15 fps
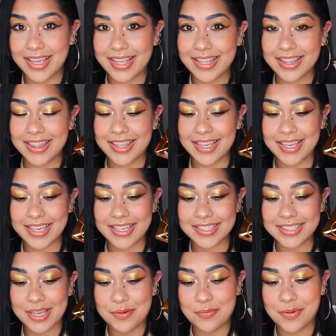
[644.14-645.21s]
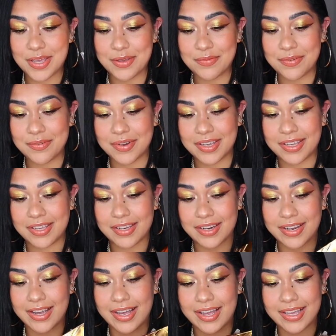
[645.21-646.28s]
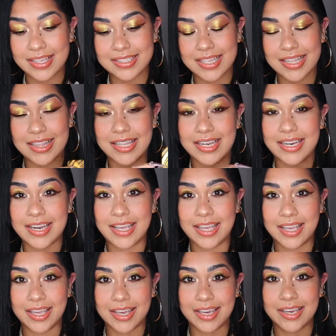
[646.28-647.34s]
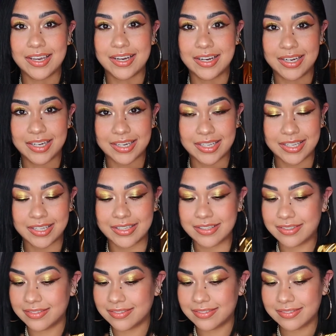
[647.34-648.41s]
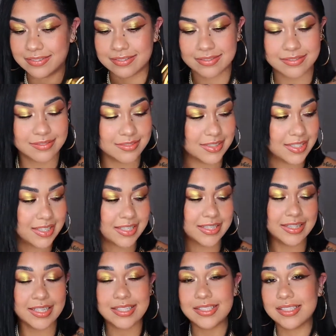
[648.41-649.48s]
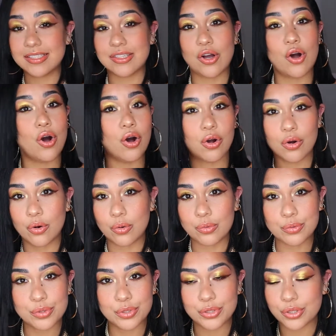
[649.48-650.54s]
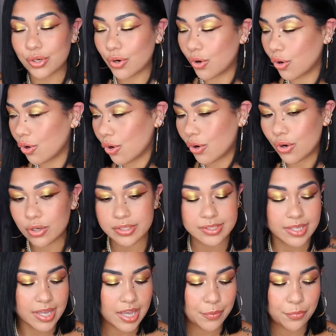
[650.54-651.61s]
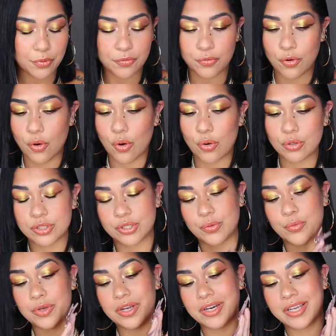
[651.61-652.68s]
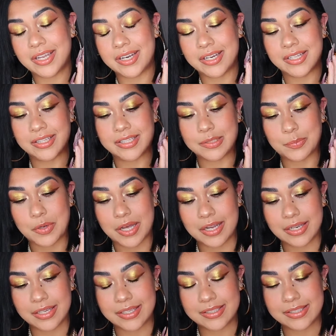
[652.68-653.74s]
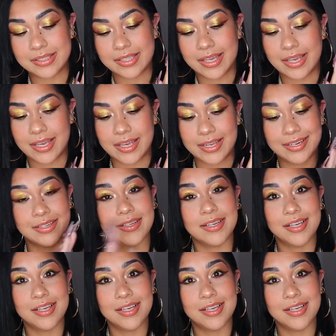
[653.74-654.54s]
this baby right here, guys. The Naked Honey. This is all gold. All type of gold we are getting in this palette. And